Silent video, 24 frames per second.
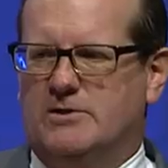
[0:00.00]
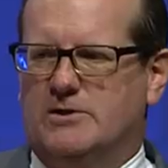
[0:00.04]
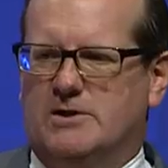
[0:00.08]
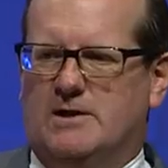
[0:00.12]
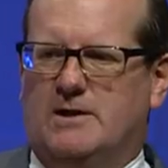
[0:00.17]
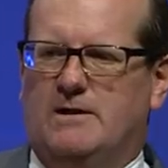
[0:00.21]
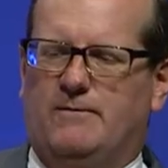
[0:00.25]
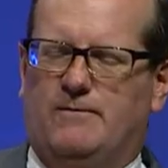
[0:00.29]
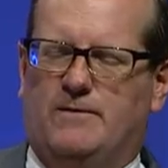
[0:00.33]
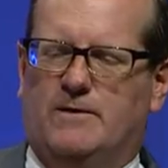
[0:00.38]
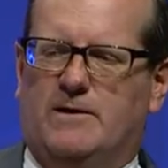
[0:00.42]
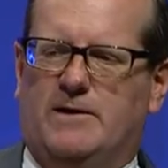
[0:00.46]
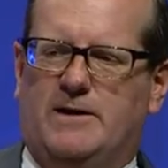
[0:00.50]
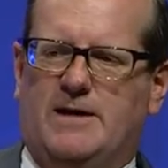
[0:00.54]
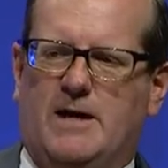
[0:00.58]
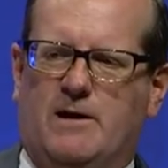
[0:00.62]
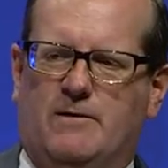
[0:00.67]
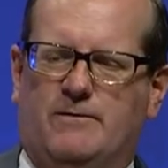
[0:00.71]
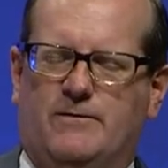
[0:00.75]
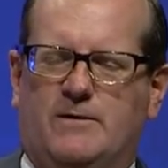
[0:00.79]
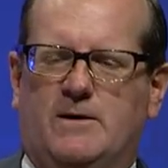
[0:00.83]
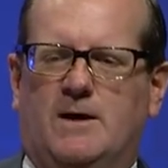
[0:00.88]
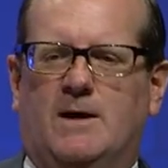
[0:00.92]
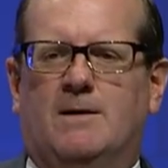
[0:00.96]
City,
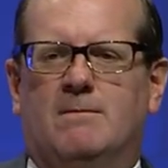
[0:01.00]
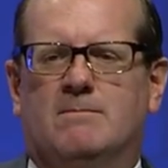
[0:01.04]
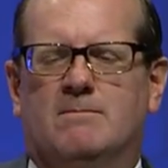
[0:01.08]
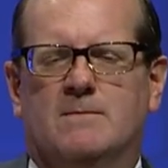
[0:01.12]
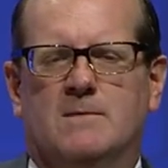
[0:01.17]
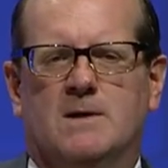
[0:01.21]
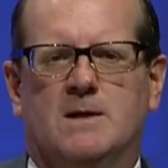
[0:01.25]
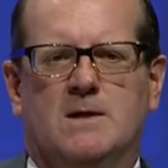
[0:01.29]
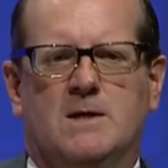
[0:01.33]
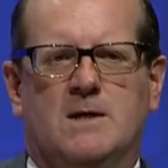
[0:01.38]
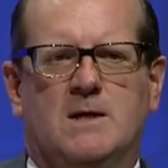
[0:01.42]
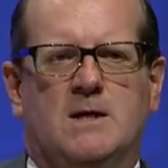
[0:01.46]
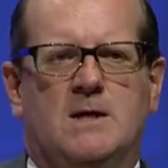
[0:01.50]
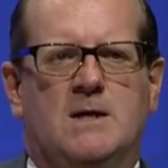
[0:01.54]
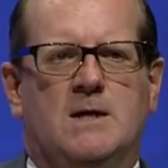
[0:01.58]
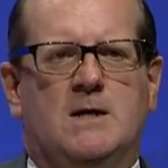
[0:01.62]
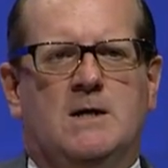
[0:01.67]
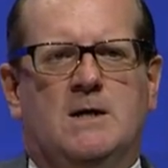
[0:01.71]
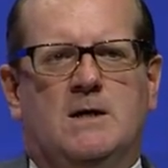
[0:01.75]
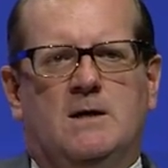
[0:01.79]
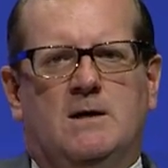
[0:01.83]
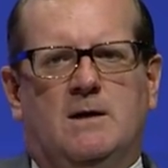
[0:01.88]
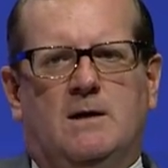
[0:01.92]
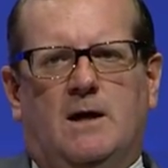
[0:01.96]
Philadelphia.
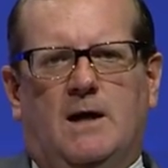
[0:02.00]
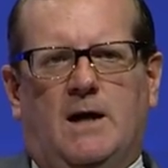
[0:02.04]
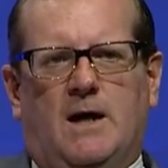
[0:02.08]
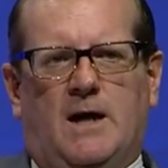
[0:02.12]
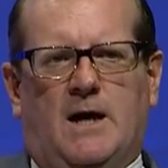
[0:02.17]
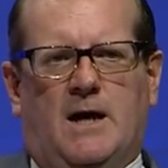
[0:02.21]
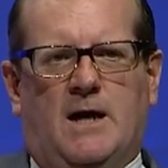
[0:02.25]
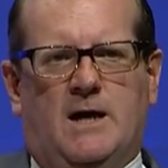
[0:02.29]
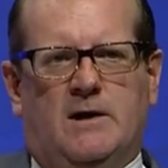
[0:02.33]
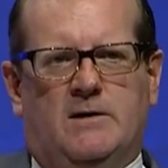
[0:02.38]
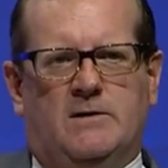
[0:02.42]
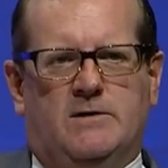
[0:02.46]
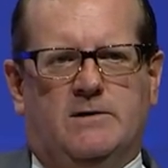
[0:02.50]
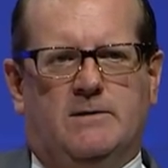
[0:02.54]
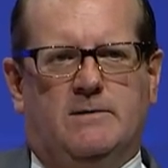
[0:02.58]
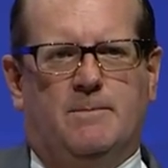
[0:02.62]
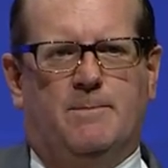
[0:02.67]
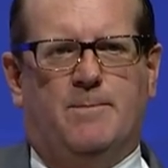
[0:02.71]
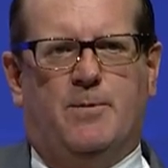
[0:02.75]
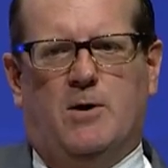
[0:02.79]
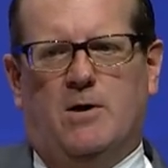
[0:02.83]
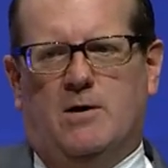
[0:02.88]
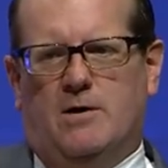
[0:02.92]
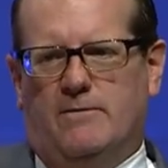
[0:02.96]
And
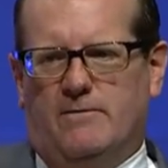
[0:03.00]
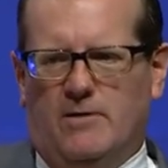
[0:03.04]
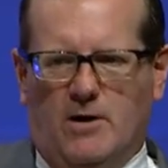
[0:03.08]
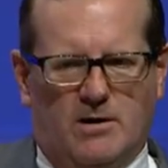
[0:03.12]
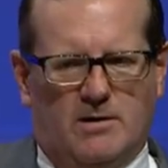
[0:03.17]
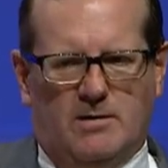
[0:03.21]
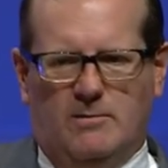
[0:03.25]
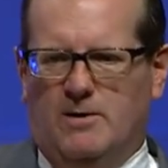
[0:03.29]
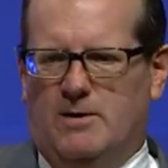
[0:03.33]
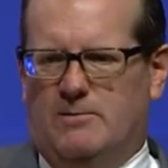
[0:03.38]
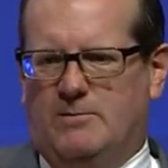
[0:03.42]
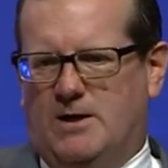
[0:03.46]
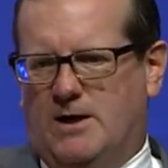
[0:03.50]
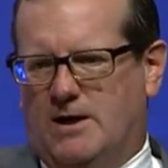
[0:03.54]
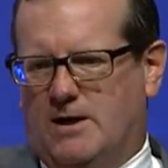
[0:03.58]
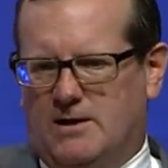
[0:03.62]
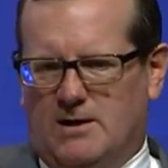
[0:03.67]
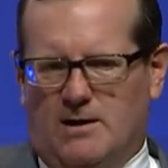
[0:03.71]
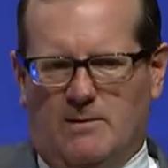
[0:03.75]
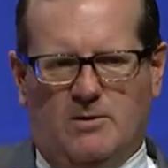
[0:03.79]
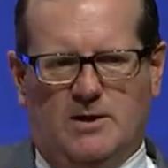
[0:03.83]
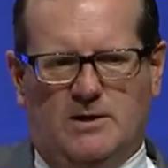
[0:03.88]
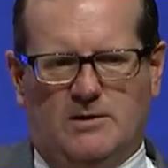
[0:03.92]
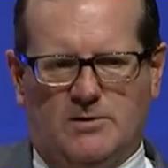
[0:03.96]
part of our commitment in
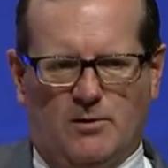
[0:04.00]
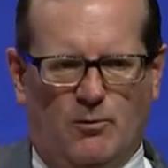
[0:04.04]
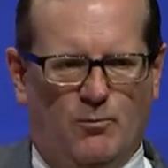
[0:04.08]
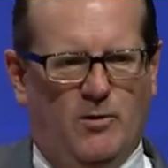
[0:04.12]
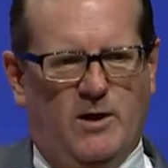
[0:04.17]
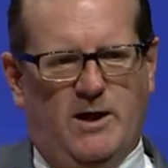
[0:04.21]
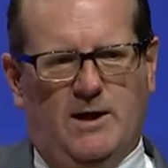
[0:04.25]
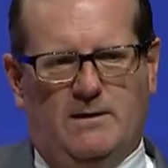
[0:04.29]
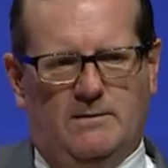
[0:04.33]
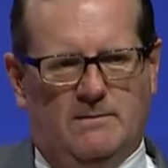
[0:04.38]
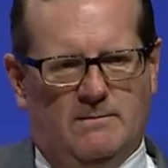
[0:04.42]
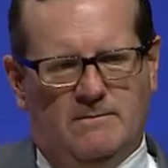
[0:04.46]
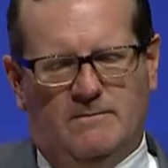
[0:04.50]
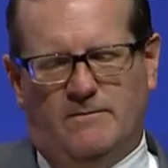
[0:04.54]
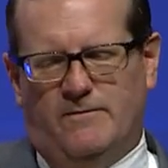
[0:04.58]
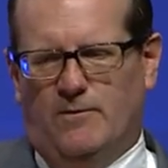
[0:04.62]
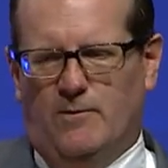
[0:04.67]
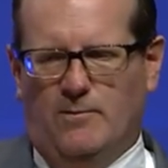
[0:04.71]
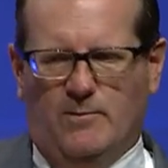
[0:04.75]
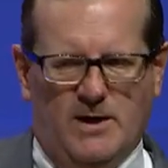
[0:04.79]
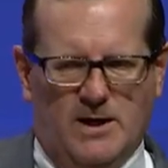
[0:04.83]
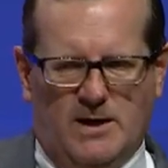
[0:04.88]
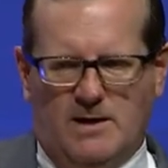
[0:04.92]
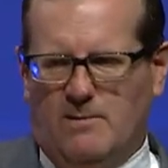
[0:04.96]
coming to Wheaton,
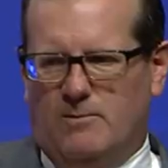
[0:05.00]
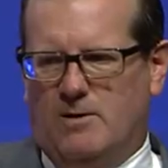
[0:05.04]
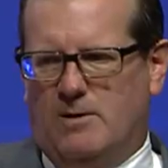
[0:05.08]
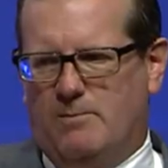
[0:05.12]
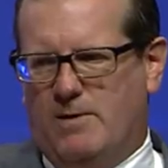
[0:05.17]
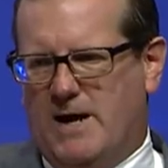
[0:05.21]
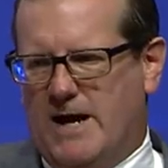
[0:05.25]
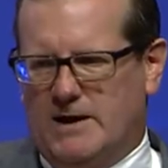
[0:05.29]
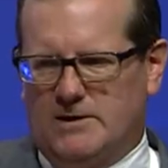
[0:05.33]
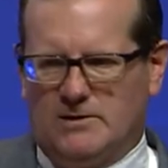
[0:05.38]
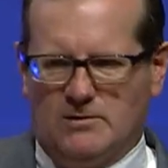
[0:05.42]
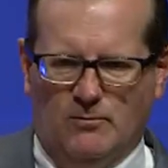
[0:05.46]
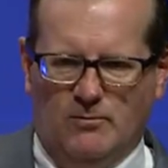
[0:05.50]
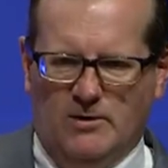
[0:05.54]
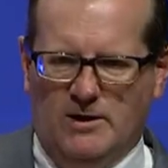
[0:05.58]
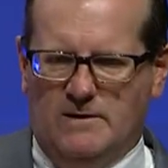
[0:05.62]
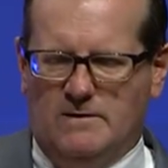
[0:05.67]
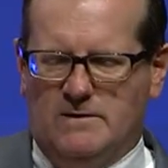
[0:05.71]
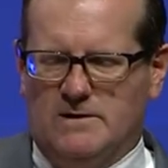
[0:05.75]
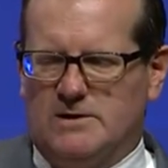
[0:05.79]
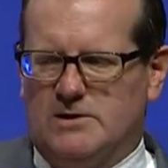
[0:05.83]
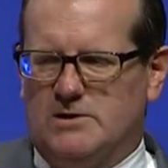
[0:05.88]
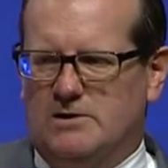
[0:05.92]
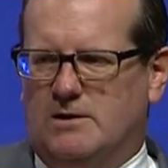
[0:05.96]
for me coming back to
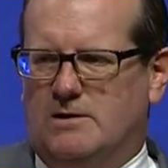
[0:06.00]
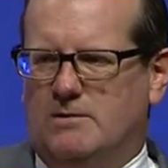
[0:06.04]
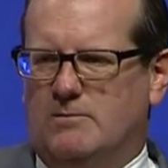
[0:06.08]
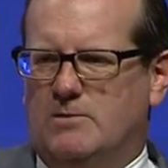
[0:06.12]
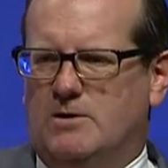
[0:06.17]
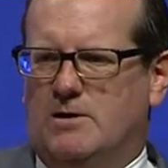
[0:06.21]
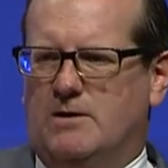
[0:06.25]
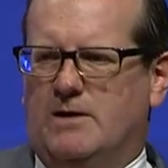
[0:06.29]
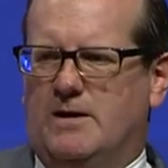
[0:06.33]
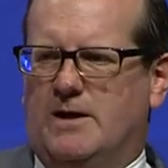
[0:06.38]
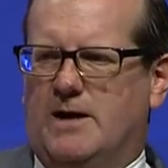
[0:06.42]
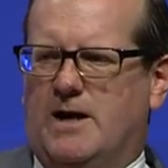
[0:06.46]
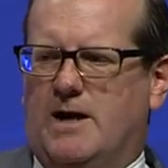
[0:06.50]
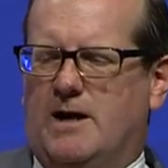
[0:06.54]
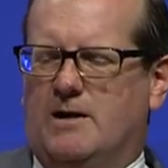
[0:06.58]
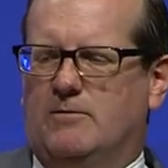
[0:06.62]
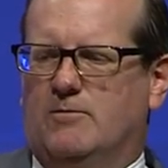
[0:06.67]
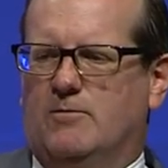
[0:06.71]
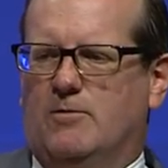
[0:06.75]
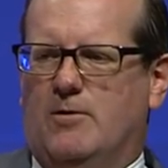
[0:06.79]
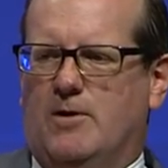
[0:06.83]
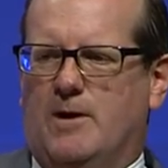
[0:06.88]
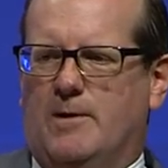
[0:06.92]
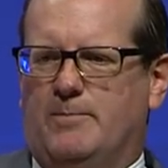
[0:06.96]
Wheaton, this is a community I
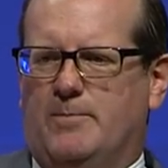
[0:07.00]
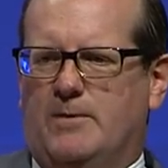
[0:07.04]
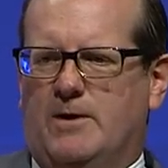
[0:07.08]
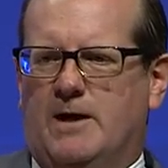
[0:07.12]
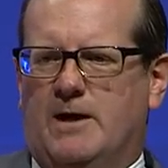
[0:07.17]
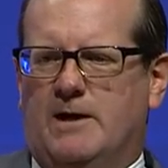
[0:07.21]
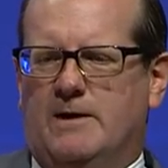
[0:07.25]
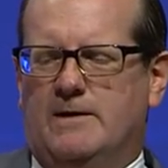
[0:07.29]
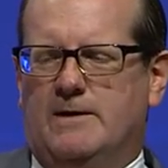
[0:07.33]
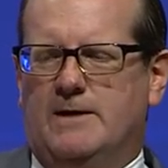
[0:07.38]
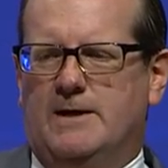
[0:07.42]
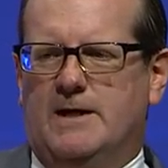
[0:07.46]
grew up in,